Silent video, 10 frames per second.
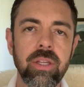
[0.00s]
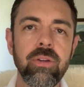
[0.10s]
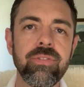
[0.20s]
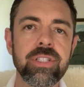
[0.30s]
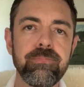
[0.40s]

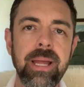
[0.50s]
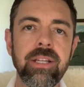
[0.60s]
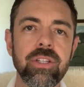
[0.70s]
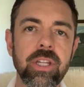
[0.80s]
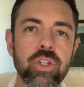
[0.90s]
You've
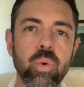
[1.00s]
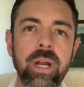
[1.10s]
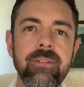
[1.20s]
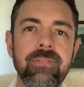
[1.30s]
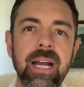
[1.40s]
spent the
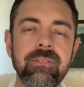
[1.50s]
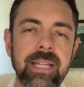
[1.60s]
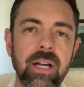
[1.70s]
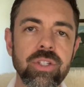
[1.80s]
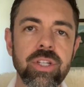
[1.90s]

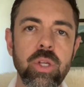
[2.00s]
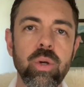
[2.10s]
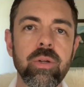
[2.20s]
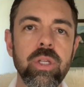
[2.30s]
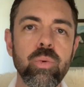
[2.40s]

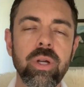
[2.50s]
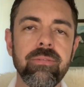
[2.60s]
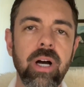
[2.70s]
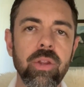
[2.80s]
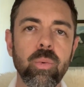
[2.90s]
$25,000 you would have
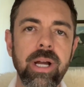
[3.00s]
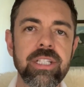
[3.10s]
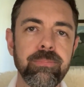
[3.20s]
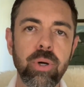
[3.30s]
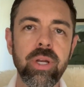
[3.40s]
otherwise
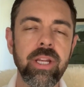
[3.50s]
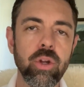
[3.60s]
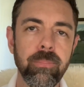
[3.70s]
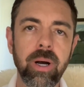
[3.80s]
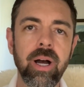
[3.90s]
put in your
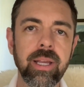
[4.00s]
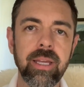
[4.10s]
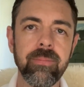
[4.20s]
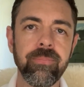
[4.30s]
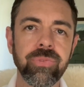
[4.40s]

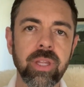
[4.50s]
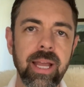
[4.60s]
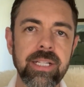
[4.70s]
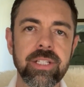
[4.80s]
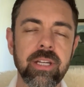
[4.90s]
pocket
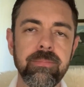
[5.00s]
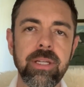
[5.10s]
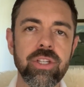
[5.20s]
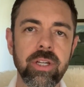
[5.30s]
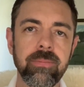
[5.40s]
as
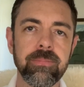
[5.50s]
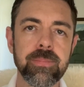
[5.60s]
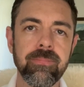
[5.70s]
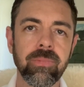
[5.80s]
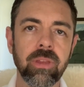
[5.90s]
commission,
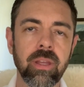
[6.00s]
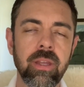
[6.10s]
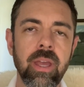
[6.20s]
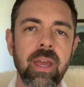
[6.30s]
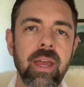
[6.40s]

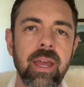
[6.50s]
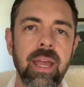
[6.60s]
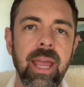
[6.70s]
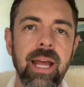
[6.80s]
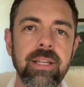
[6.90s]

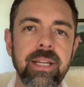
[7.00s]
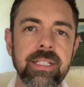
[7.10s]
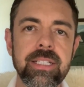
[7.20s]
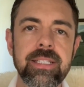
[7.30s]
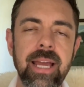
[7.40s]
and
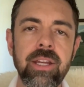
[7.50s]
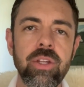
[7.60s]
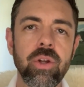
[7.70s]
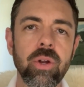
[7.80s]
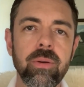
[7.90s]
instead
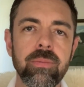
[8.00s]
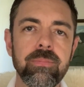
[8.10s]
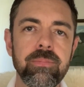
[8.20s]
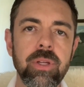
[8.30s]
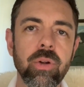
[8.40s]

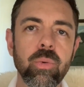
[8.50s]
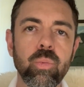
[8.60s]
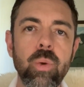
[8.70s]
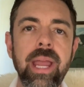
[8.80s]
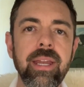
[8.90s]
you're
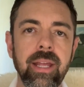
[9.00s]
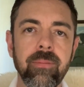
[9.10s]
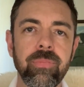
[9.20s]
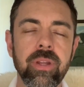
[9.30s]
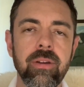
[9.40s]

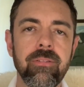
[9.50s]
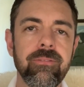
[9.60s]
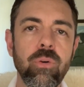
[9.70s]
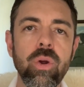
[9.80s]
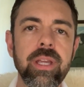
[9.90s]
waiting
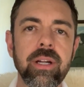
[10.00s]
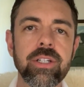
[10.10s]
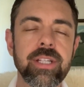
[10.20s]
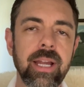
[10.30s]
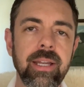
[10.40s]
4
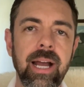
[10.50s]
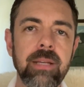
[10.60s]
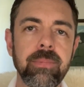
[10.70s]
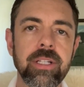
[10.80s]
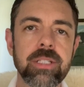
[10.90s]
years and
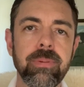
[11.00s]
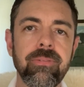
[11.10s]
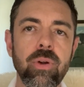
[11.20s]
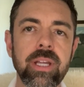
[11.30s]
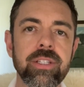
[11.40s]
9 months
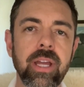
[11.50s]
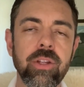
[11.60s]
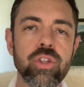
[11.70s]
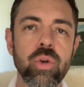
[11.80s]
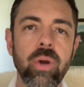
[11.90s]
before you get to
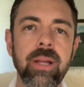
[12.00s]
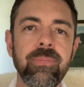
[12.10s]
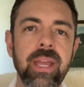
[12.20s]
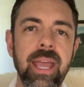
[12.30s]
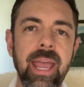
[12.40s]
enjoy
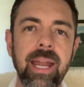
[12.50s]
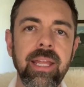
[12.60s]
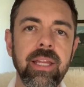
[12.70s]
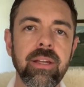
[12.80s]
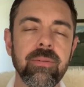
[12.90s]

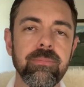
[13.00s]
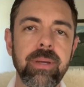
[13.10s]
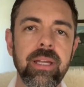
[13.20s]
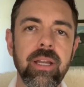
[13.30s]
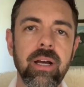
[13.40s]
any
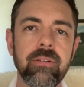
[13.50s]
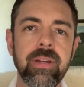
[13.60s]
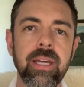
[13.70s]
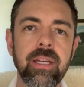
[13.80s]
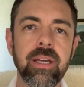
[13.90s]
bit of
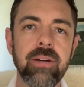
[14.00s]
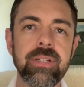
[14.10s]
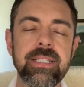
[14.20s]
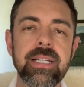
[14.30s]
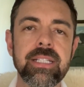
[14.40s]
a
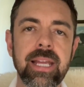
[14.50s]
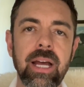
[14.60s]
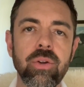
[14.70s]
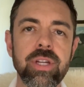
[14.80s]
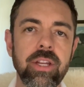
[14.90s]

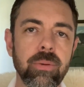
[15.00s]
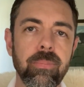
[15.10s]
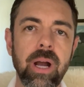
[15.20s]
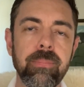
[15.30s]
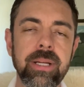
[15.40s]
discount in your
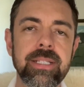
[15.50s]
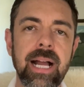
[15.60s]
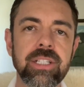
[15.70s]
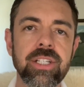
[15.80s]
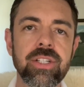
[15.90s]
property
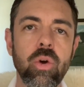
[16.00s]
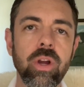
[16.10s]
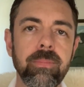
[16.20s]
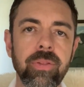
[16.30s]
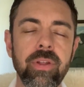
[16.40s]
taxes or your
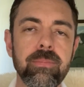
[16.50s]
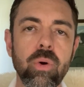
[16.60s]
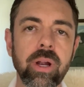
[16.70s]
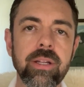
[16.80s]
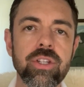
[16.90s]
monthly
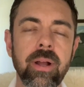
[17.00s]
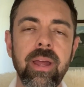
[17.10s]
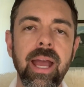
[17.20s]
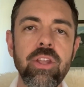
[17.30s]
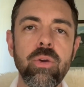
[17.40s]
mortgage.
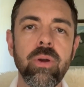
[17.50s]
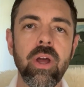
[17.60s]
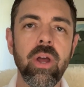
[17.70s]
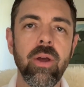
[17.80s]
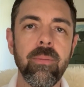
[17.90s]
And you
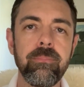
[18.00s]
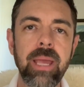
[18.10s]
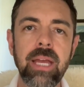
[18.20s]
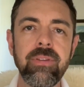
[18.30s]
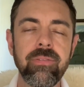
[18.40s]
may
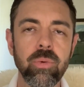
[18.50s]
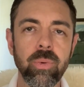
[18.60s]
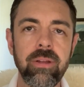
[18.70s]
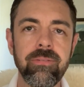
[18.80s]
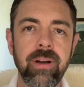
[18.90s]
have even
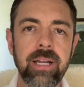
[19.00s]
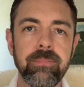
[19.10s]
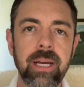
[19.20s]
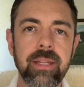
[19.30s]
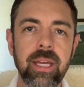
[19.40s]
refied
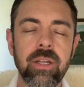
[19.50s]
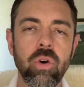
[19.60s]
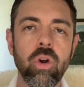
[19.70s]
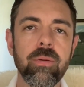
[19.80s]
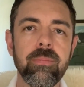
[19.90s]
by then,
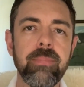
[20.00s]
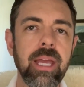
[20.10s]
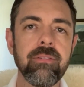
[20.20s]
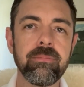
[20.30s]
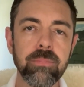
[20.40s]
or may
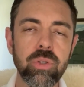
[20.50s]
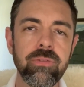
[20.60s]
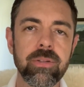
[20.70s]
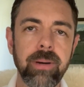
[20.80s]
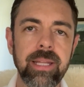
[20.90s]
have
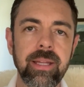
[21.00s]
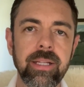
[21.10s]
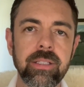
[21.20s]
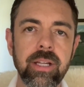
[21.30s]
moved by then.